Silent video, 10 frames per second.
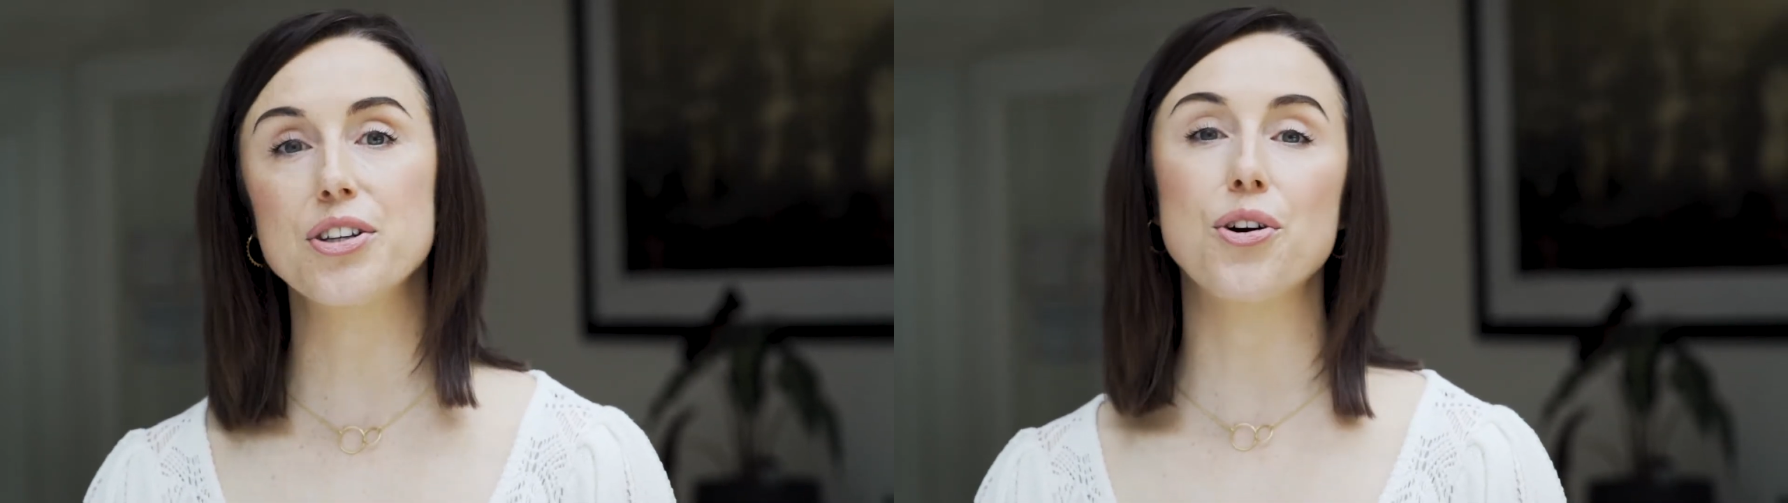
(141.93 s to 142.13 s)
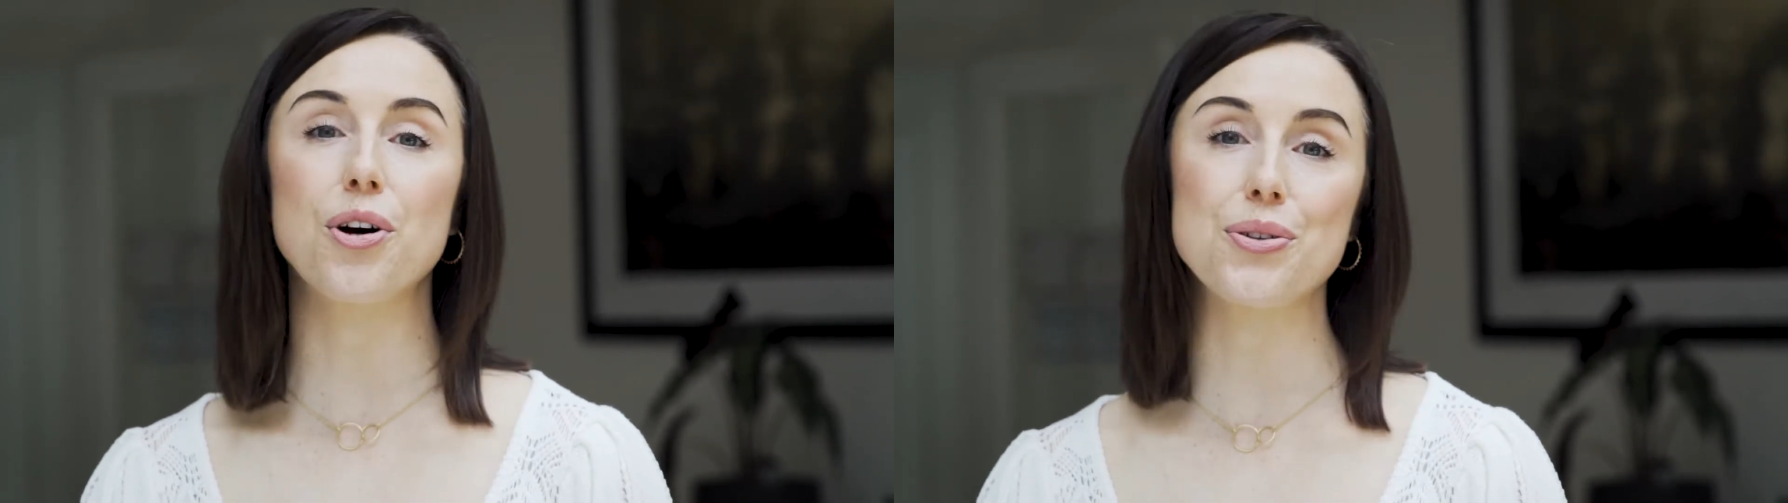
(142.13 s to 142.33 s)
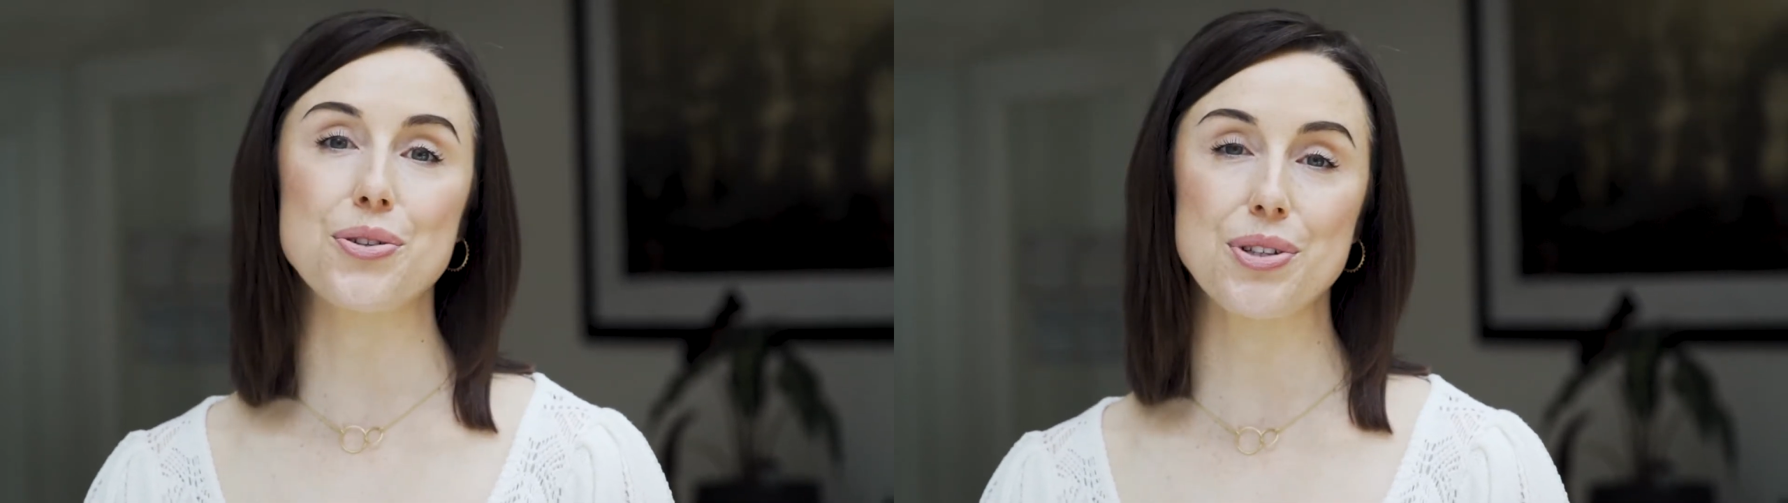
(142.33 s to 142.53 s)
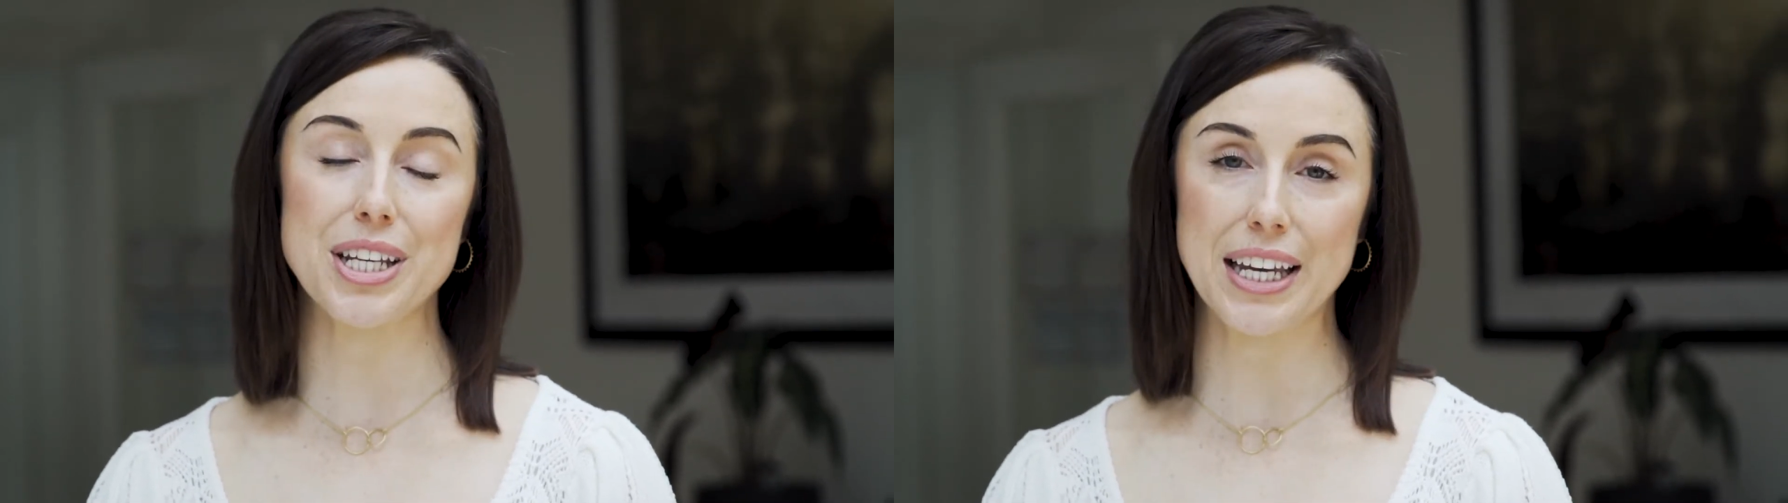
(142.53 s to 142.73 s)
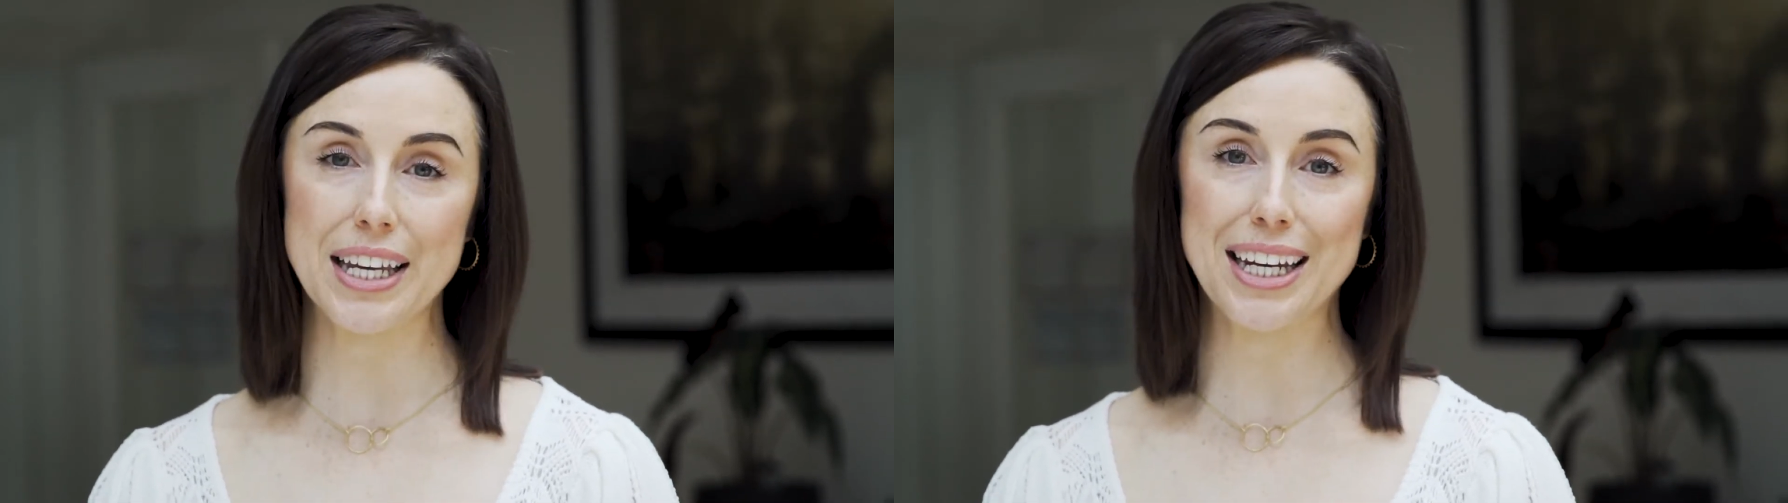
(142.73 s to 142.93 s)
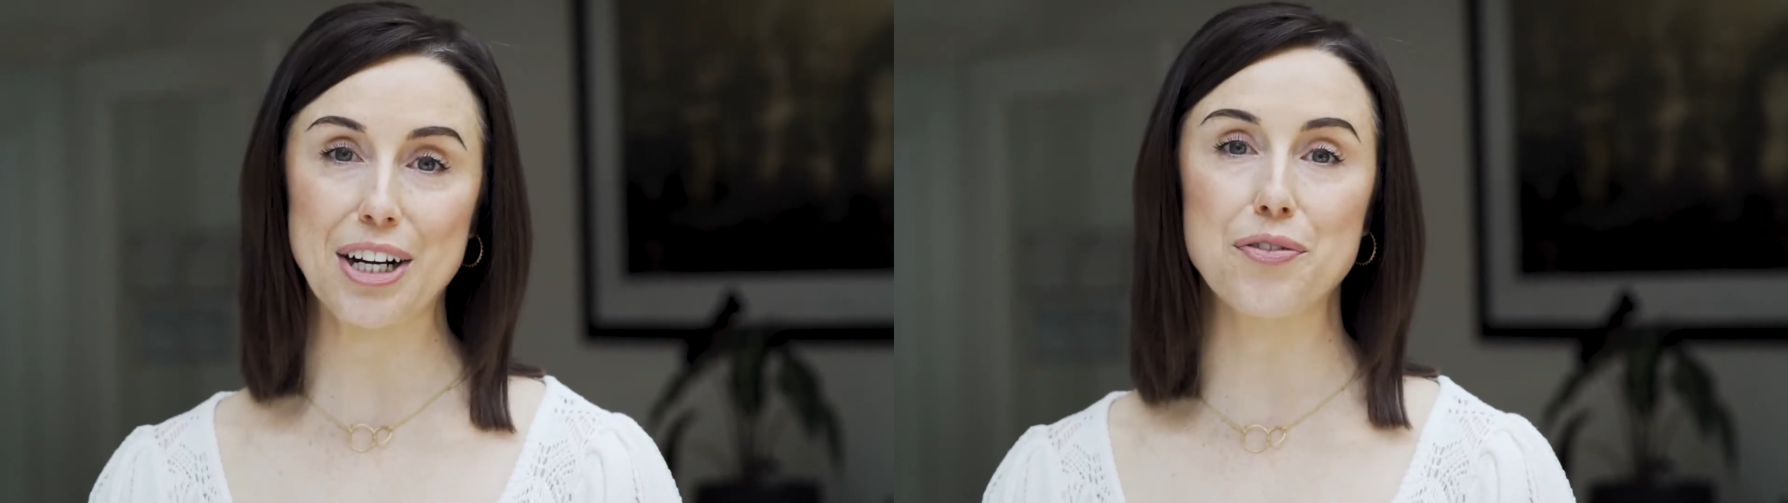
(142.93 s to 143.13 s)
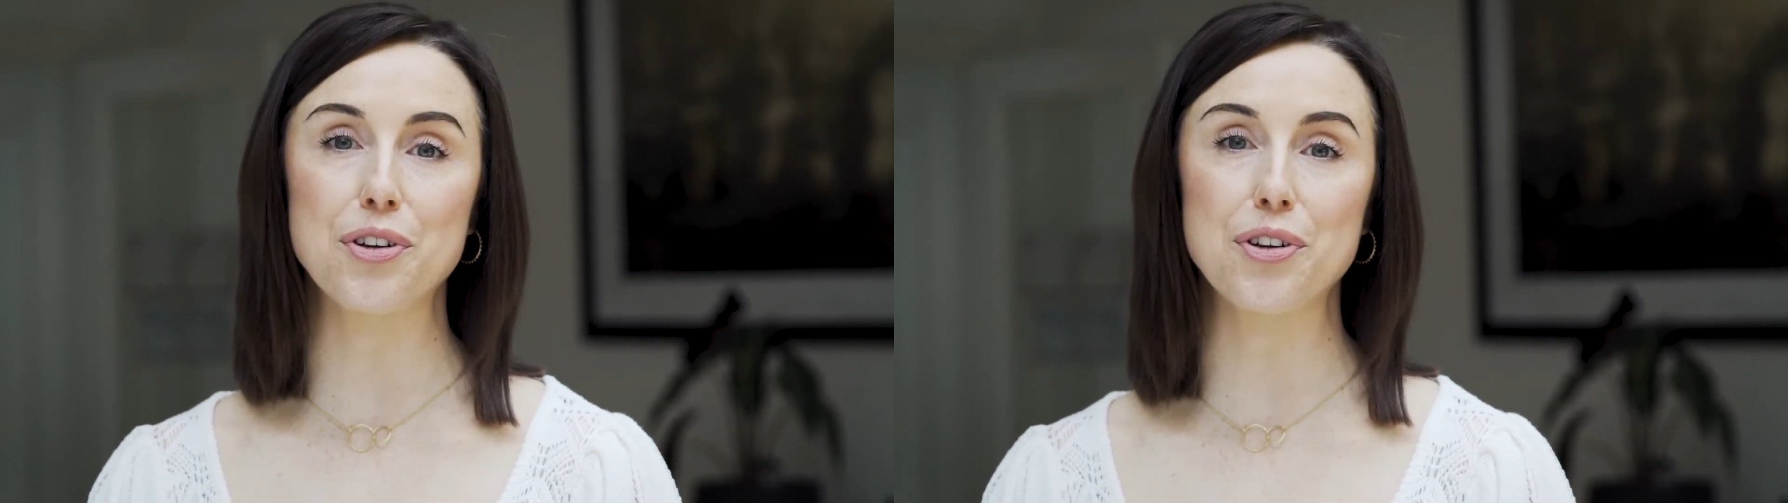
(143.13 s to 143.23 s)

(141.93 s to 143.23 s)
you're also taking care